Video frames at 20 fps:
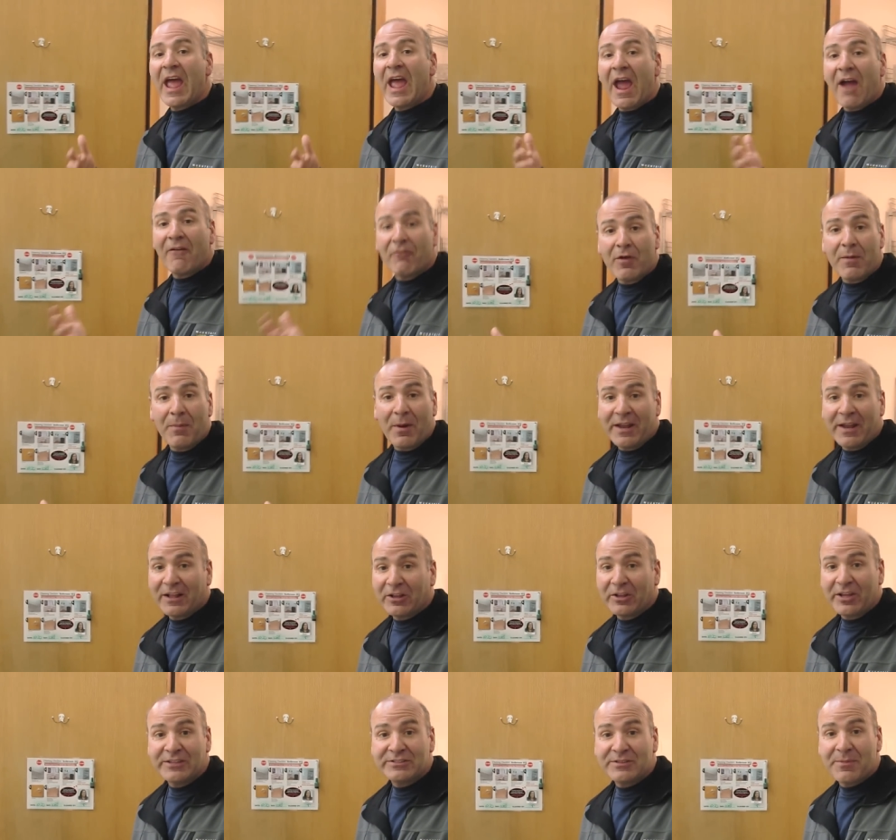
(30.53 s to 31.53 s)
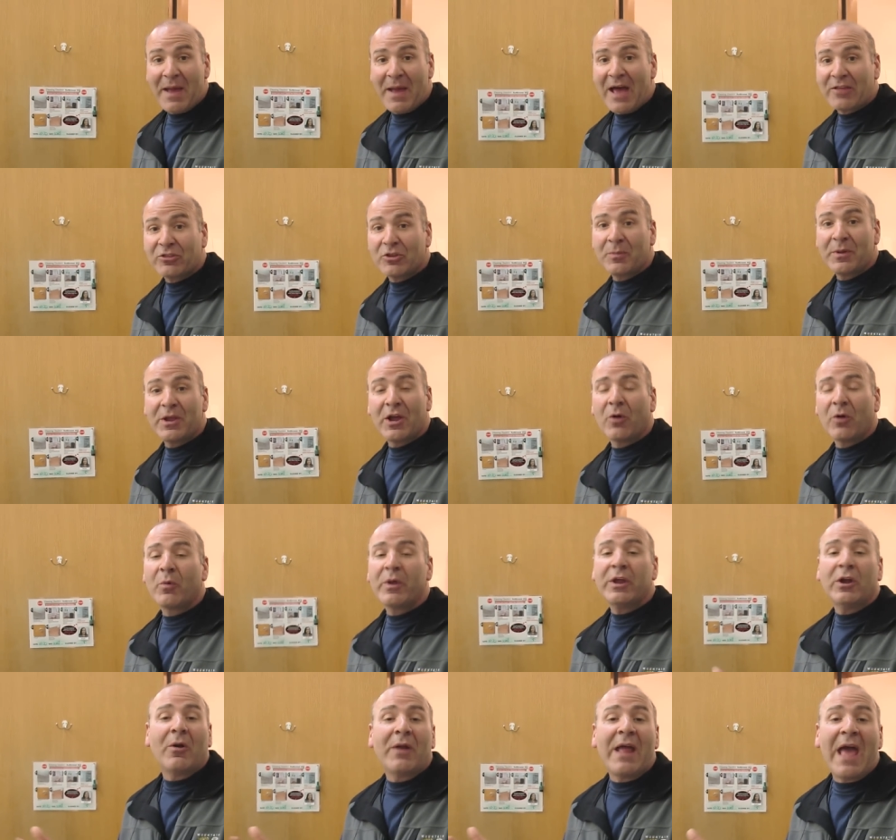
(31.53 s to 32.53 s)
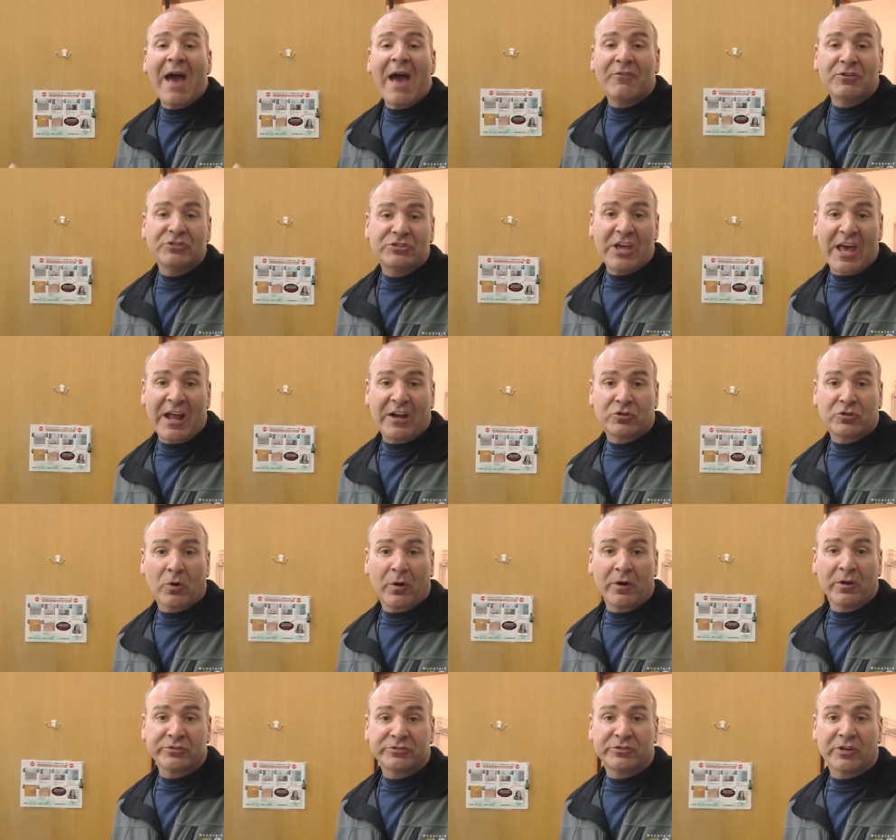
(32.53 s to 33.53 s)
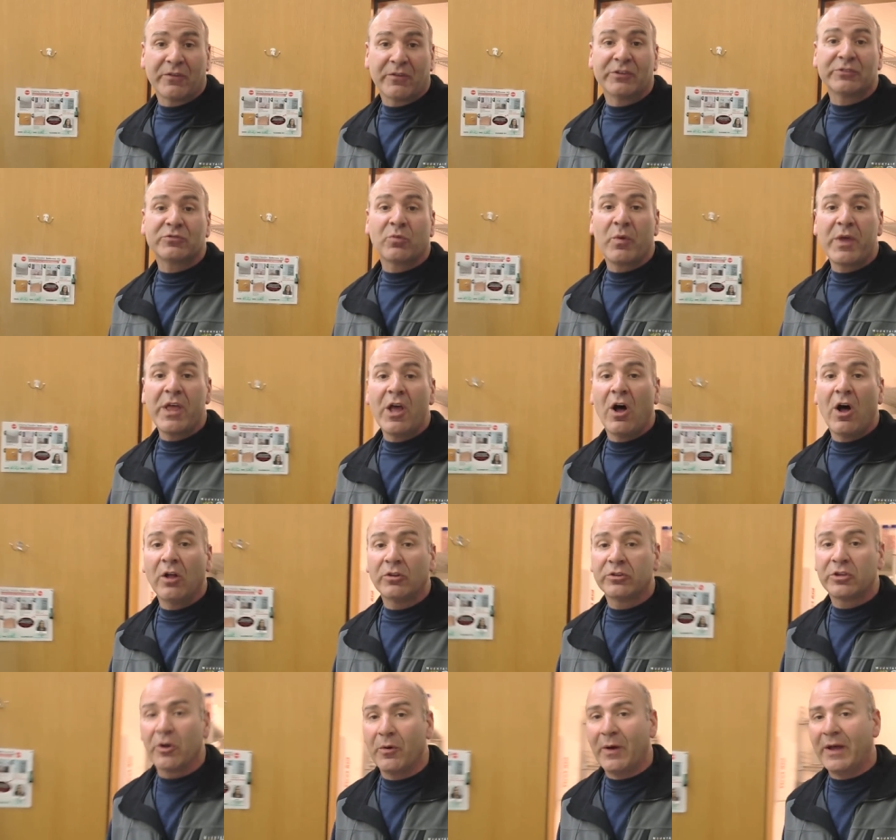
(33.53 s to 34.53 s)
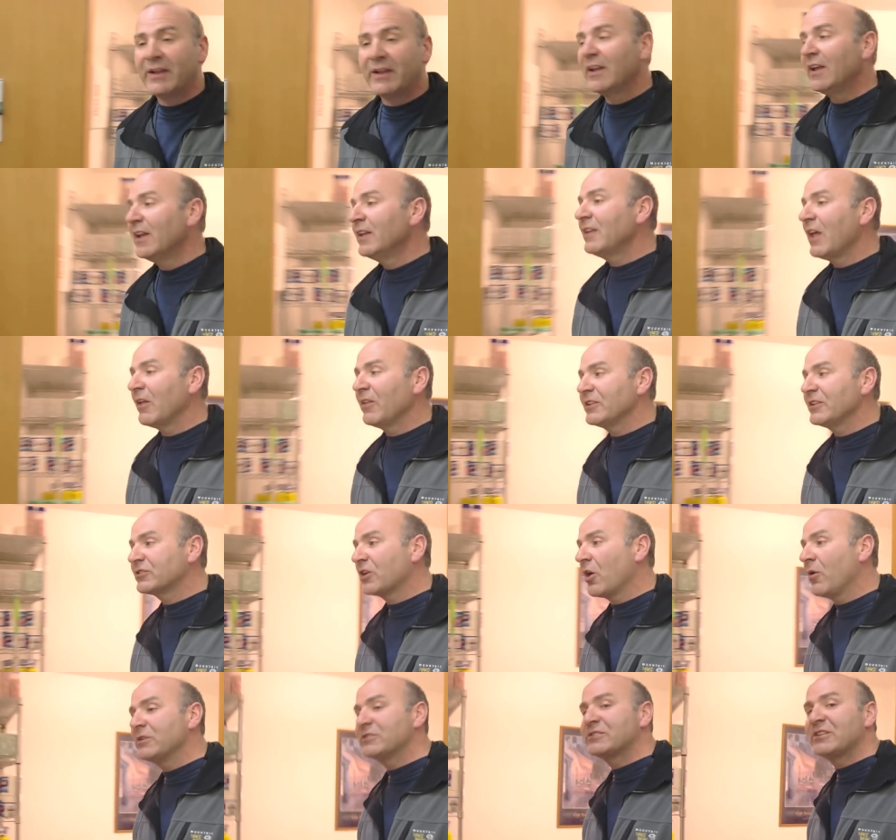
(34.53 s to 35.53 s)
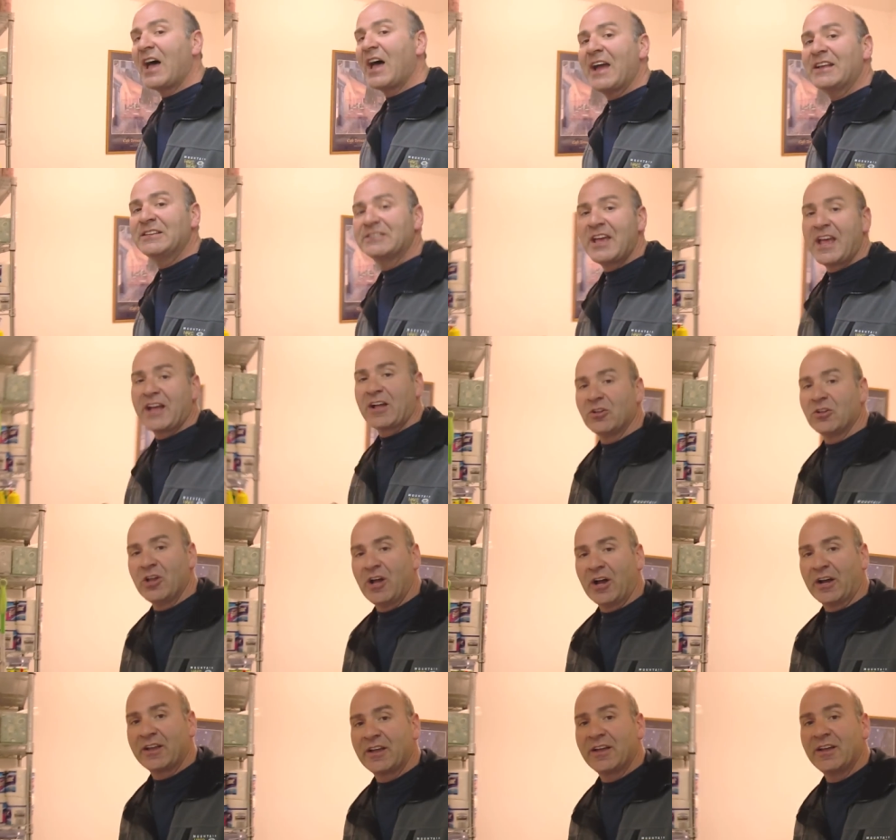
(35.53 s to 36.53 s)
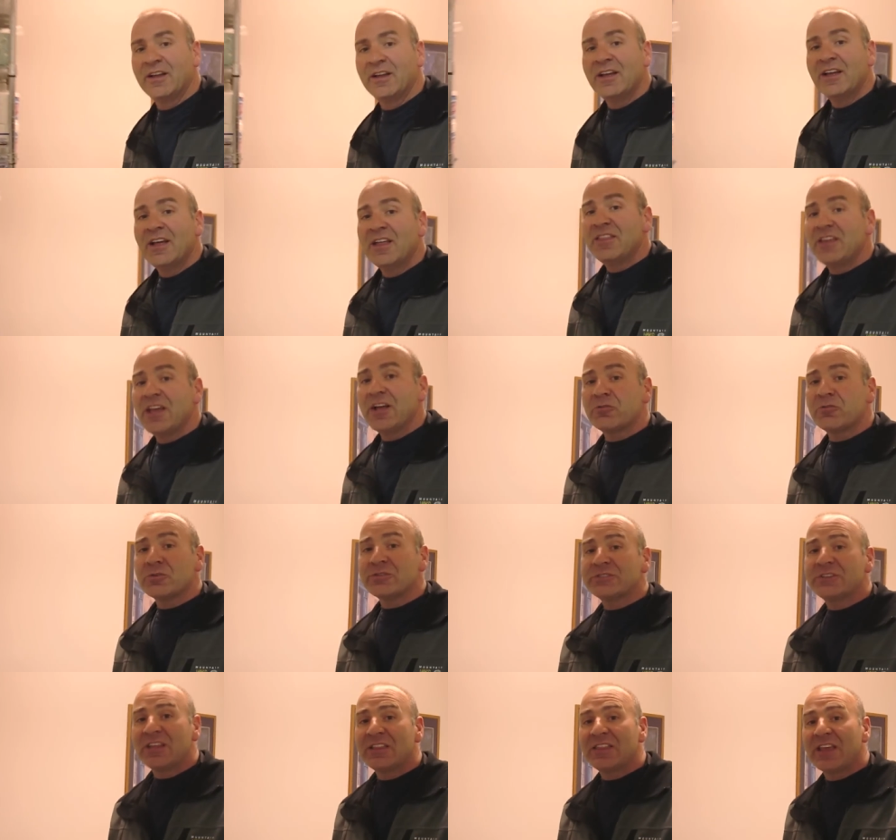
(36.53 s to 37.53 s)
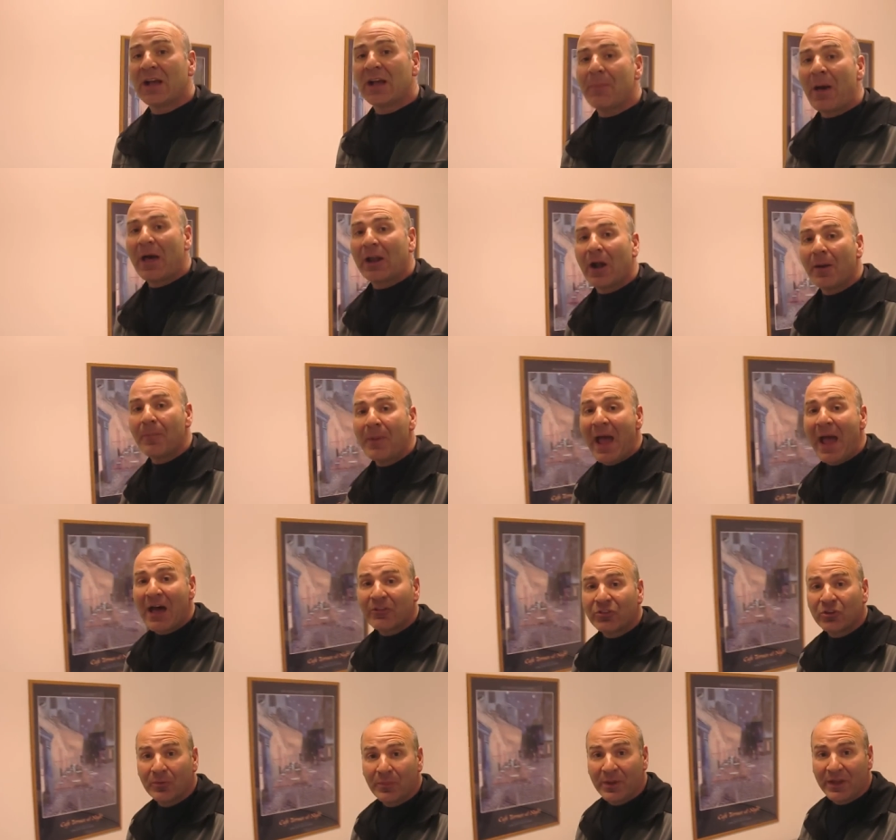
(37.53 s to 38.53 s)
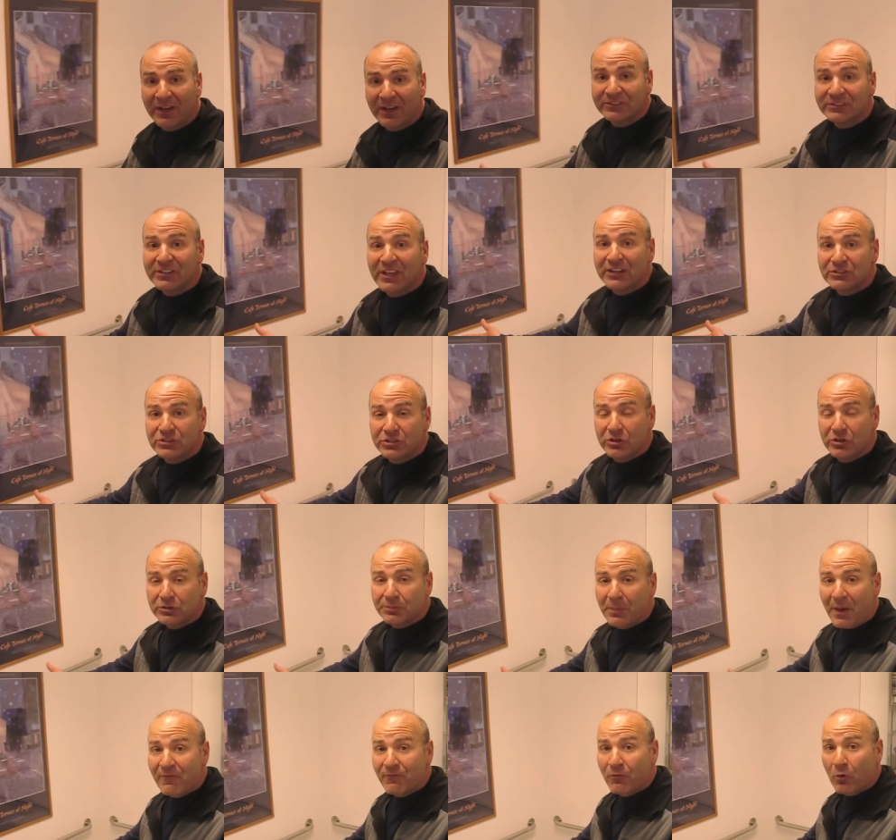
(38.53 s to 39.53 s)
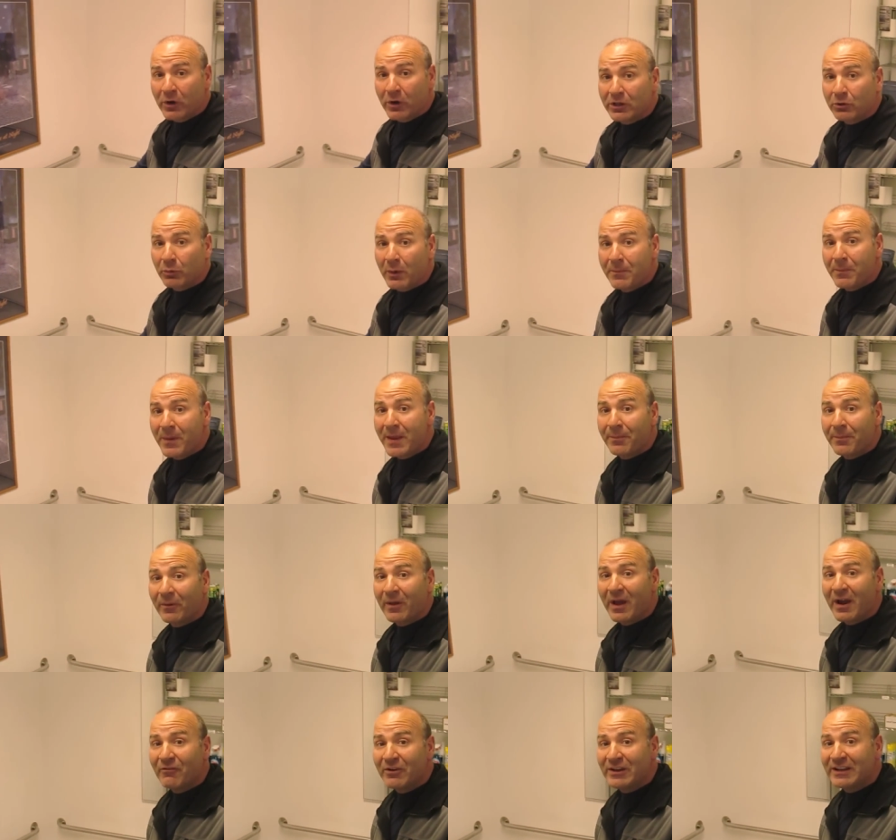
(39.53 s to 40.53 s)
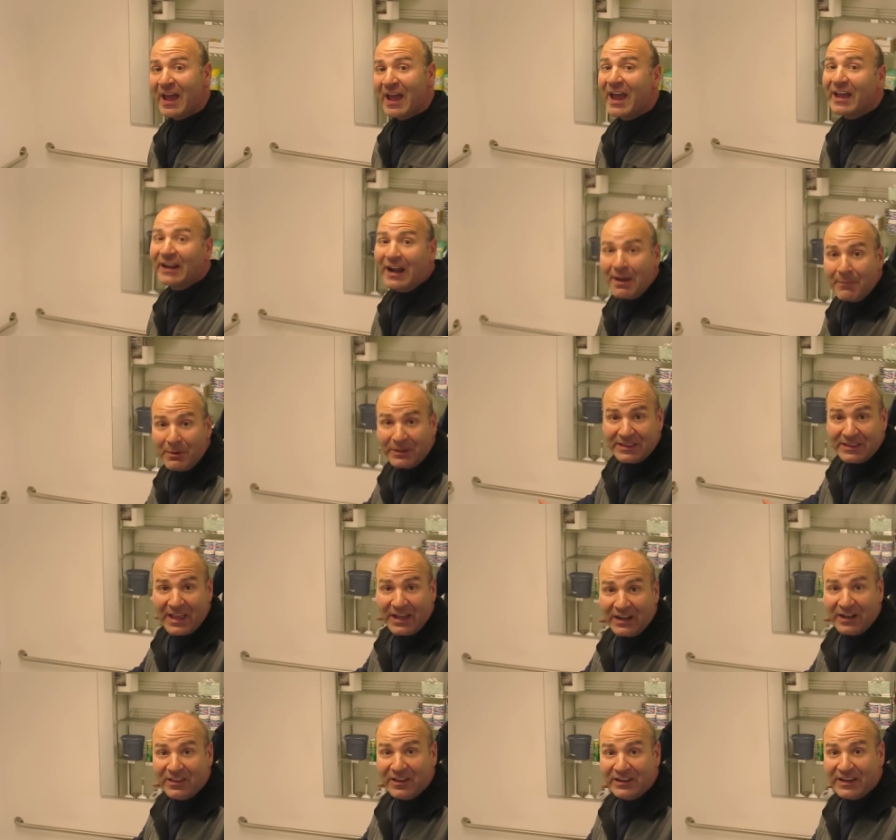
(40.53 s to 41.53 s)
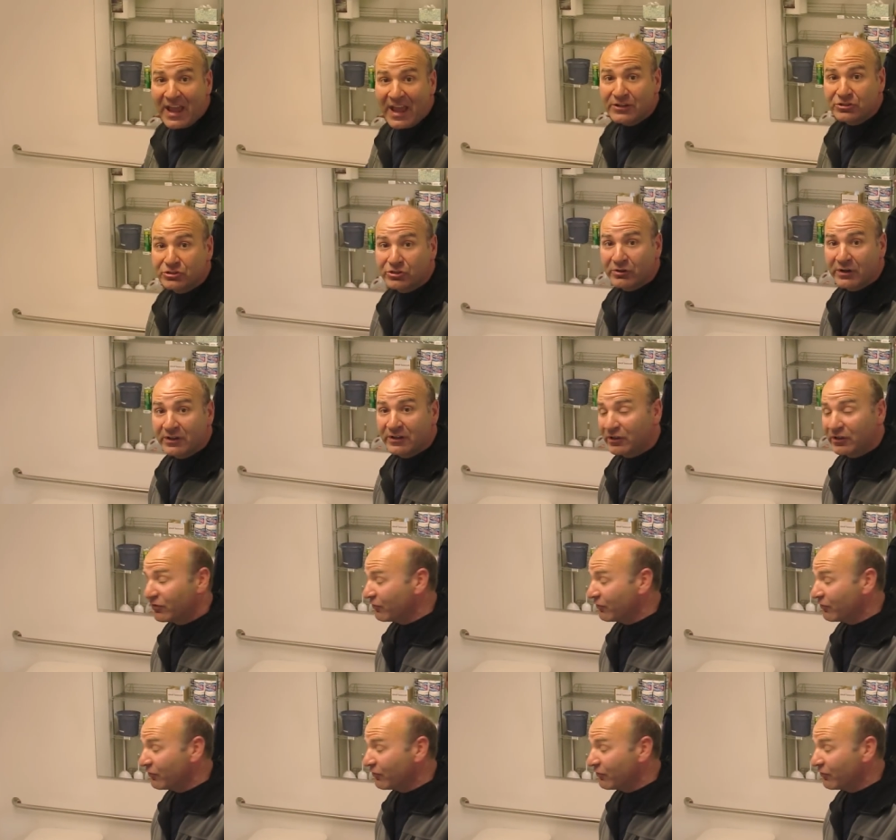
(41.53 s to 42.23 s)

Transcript: everybody cleans the bathroom here. We don't have a janitorial service. We all do it. Now let's go inside and take a look. The interesting thing about our bathroom is it's used by 43 people every day and I'm at the end of the day shooting this